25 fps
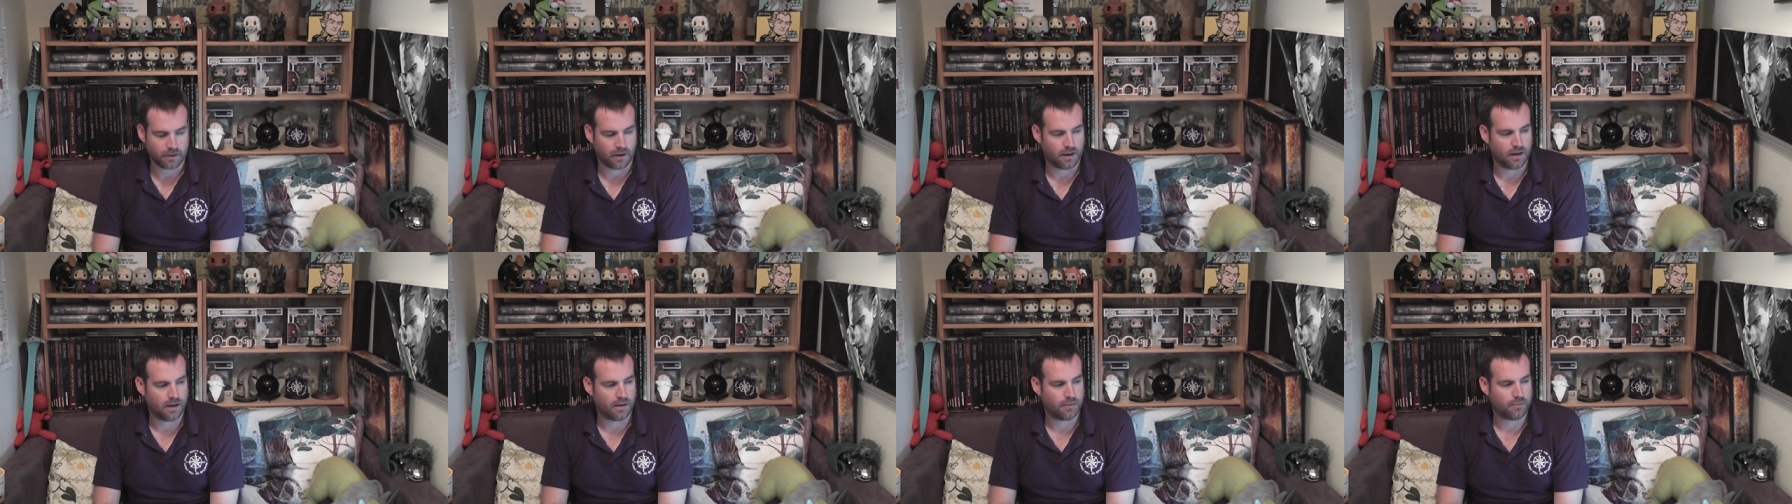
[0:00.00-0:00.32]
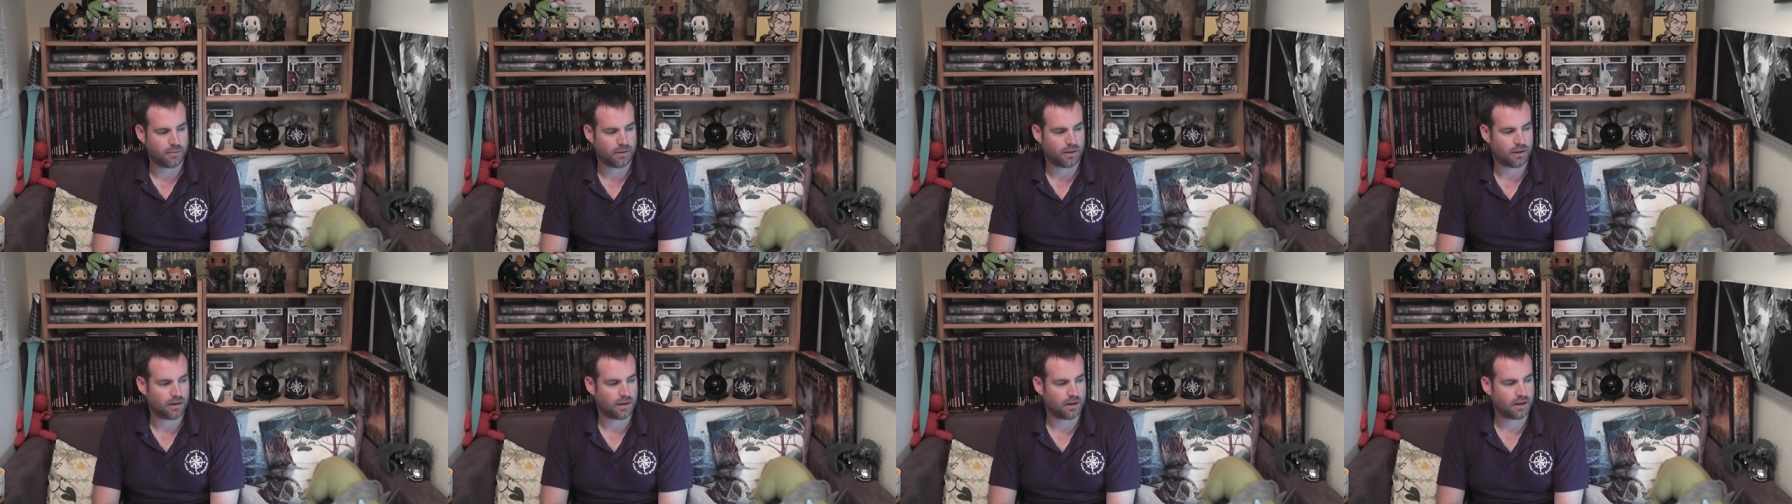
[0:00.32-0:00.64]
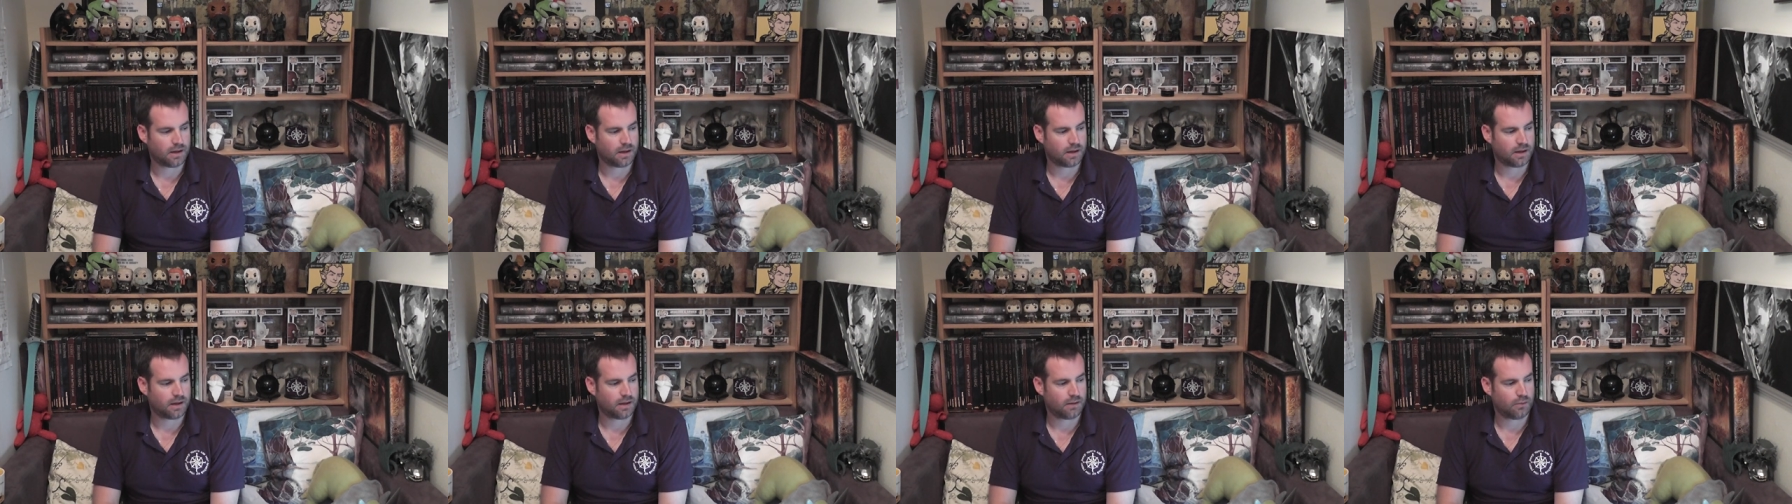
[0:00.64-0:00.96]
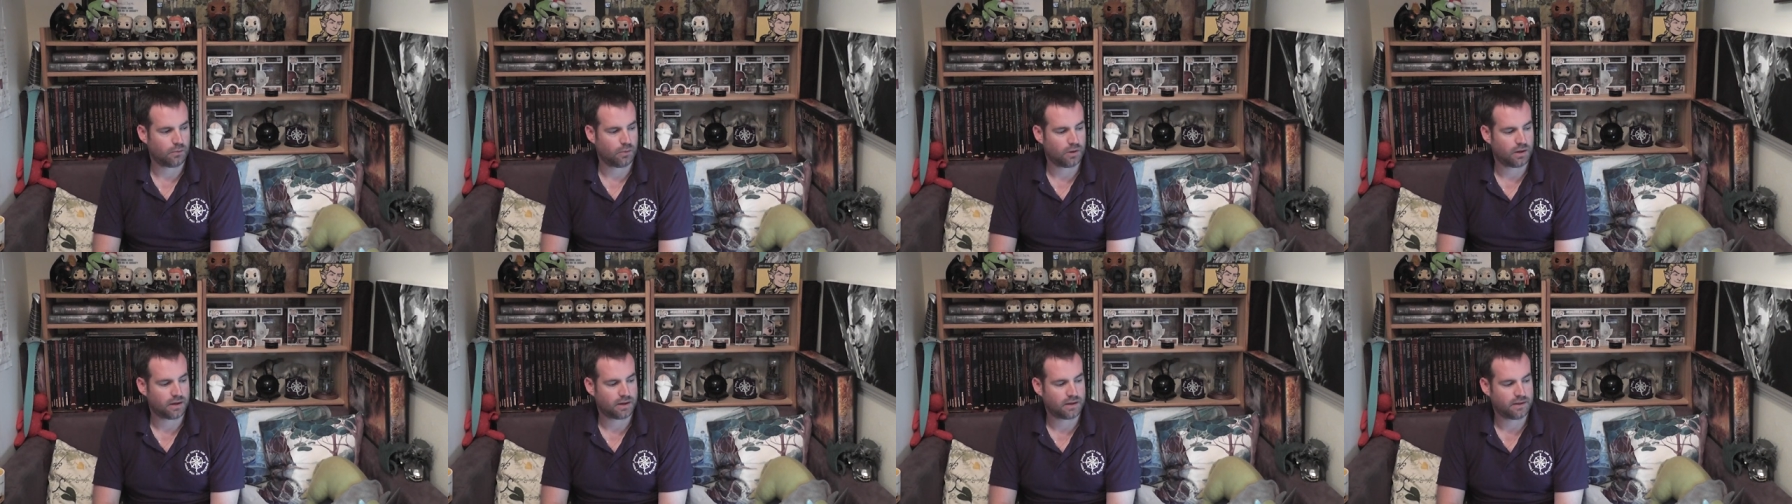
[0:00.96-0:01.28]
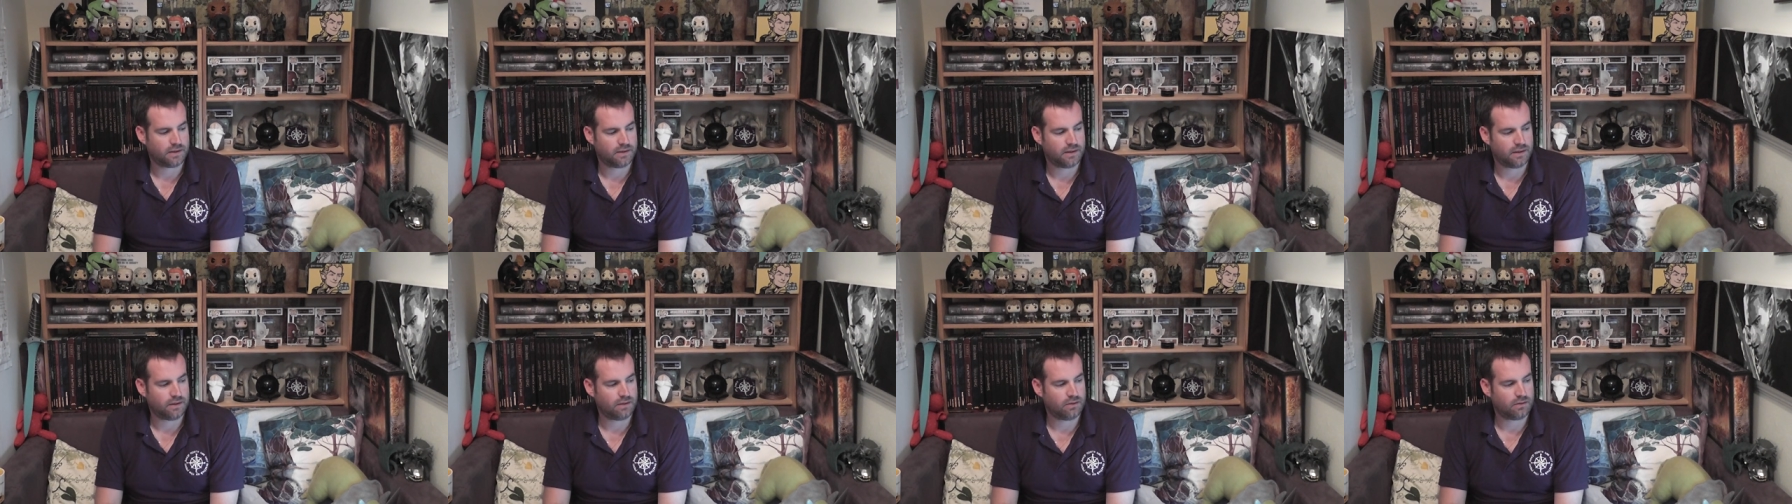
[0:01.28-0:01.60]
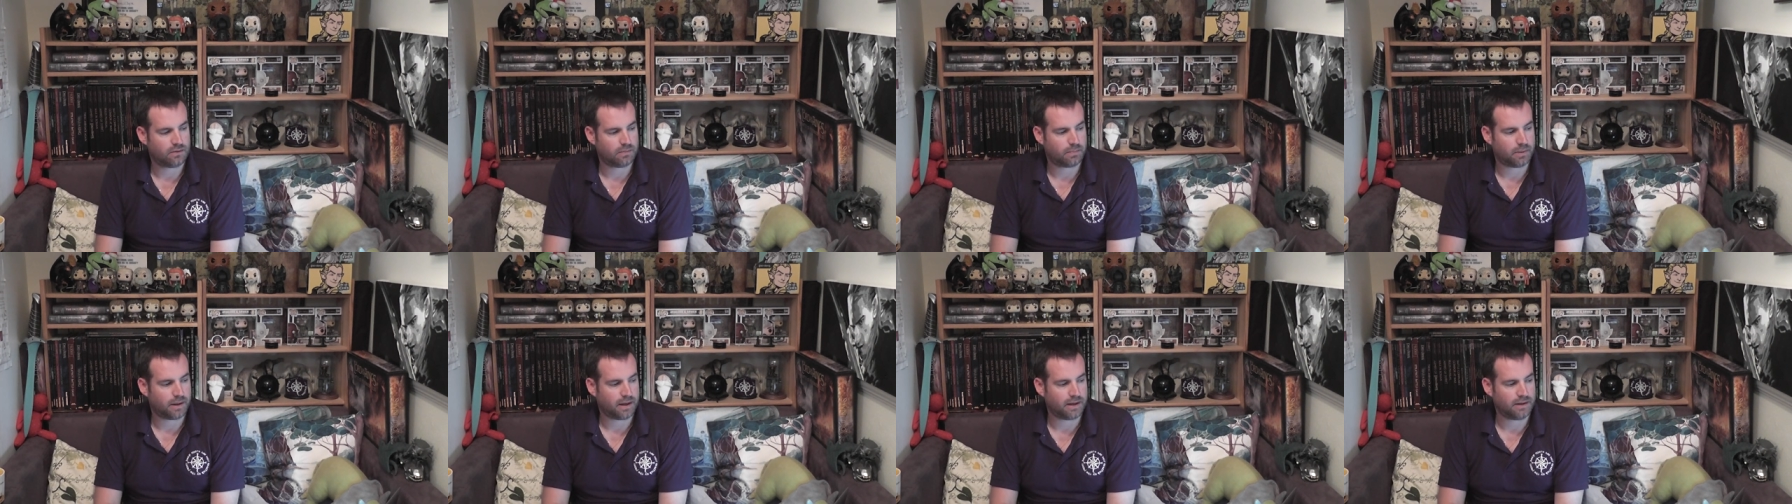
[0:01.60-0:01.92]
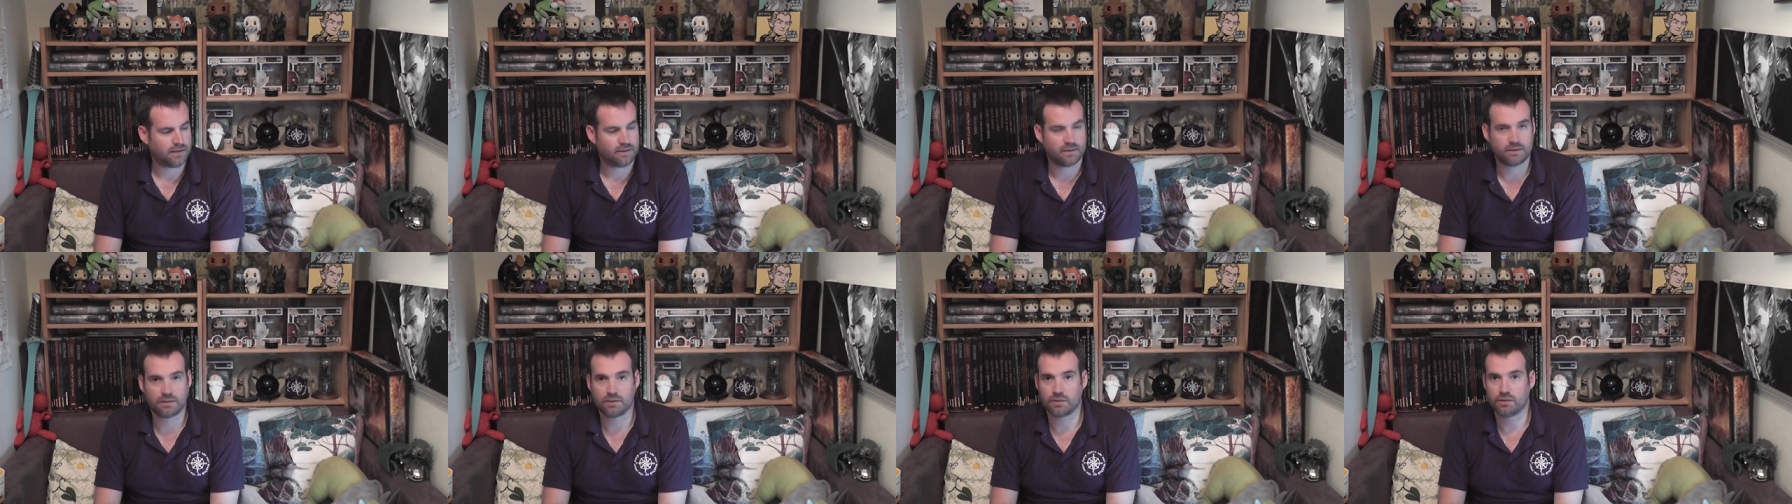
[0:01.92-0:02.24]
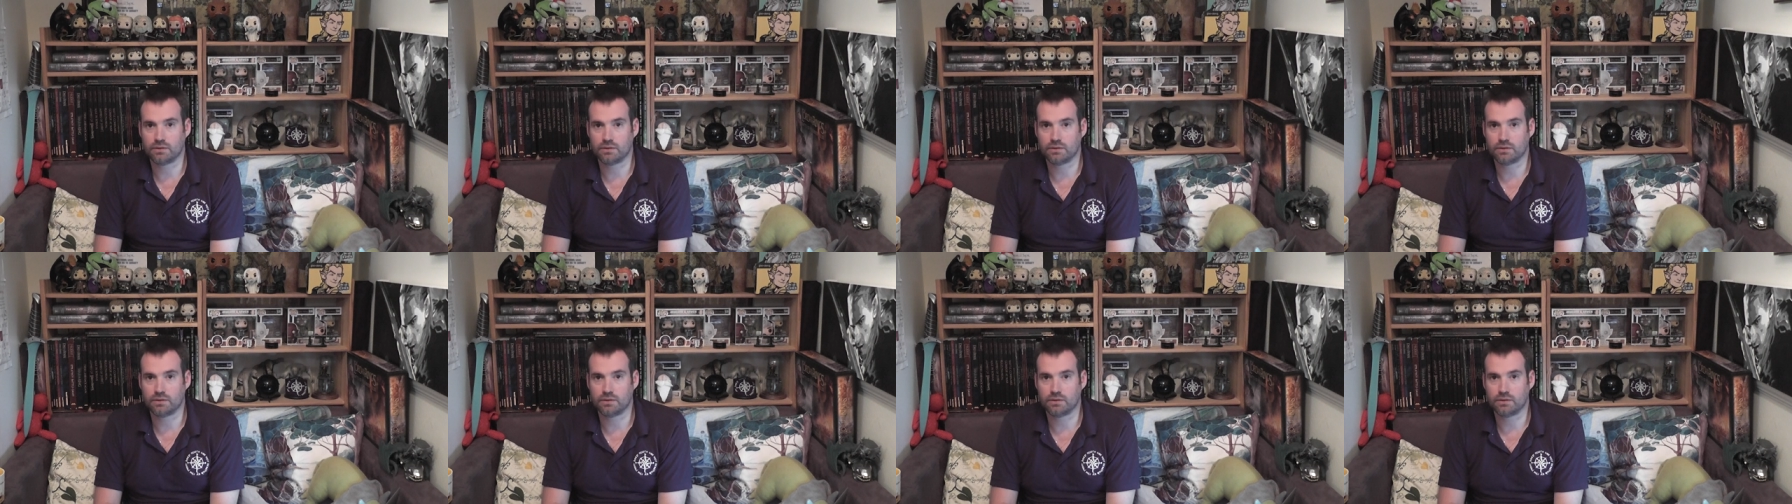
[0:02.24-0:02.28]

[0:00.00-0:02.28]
Um, I work continues apace